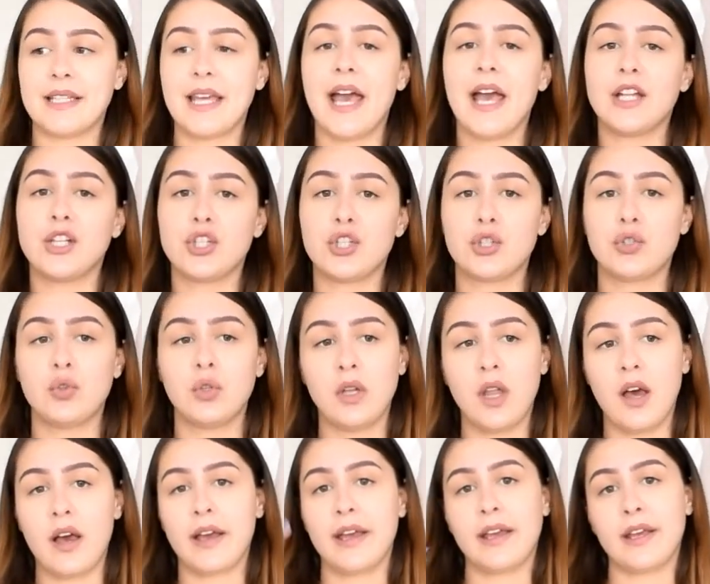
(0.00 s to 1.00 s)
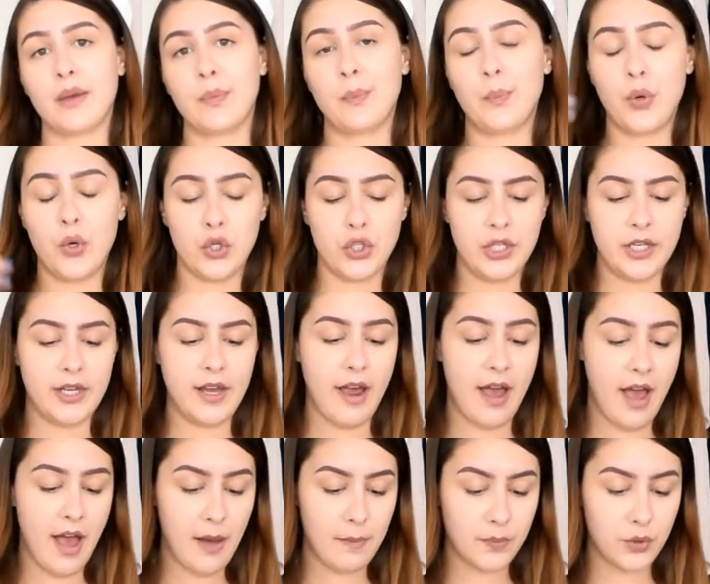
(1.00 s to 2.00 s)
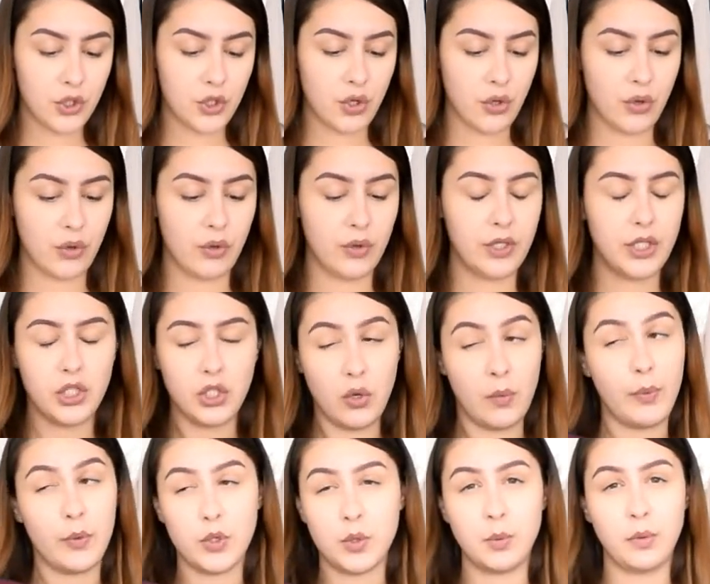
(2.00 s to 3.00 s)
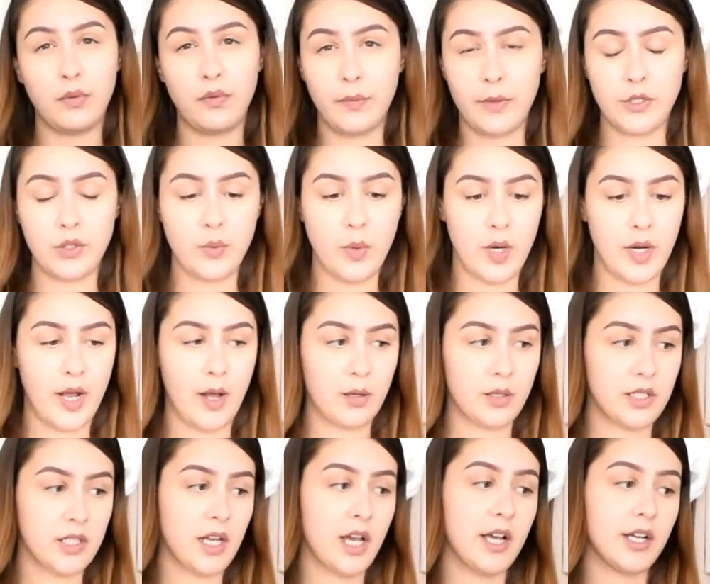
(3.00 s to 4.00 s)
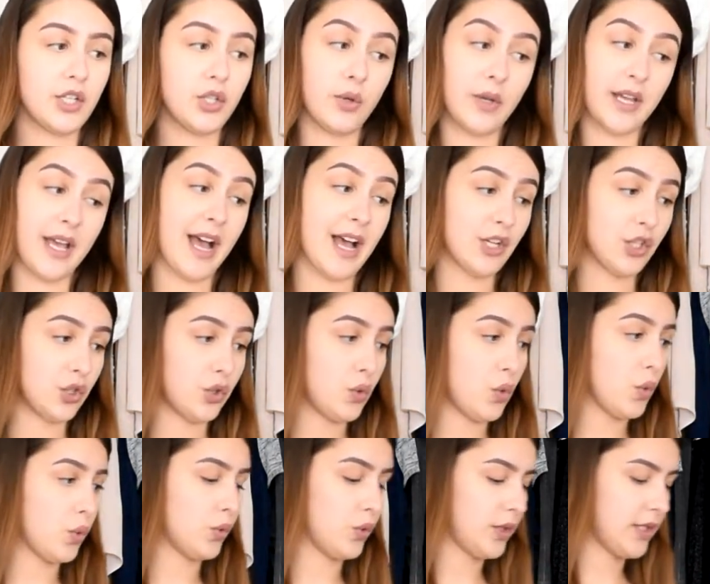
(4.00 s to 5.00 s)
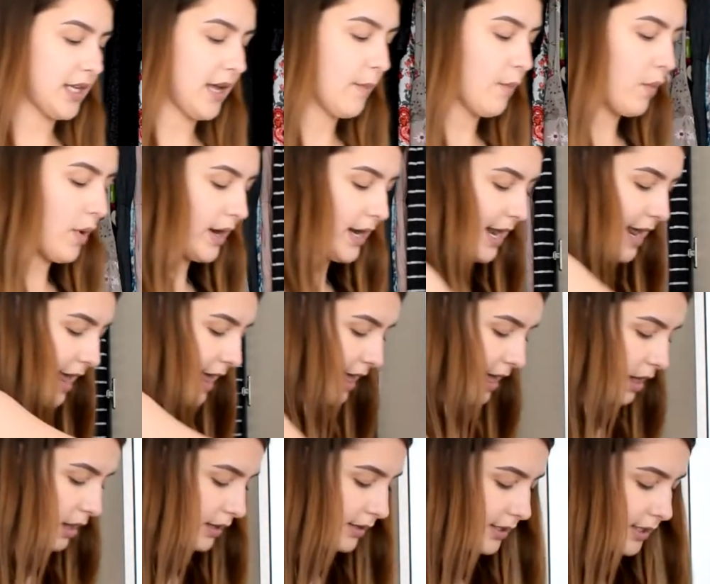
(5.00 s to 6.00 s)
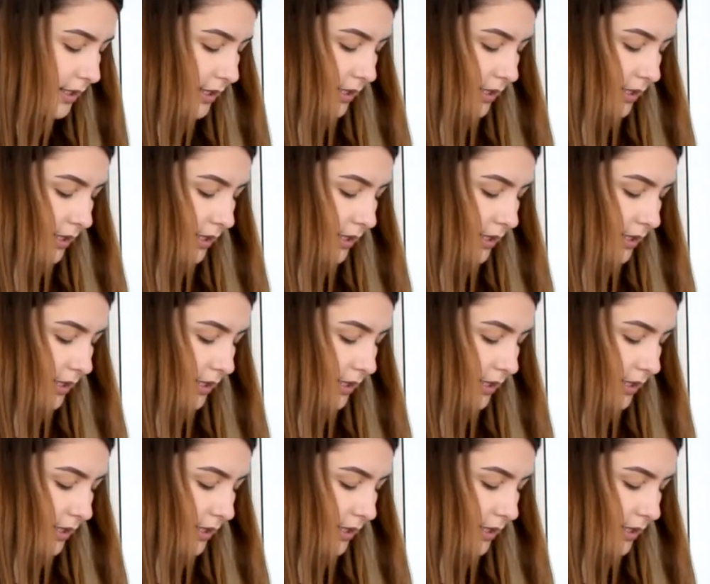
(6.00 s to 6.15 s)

tends to like push it up, so it's not possible for me to wear it outside, so it has to go to someone else.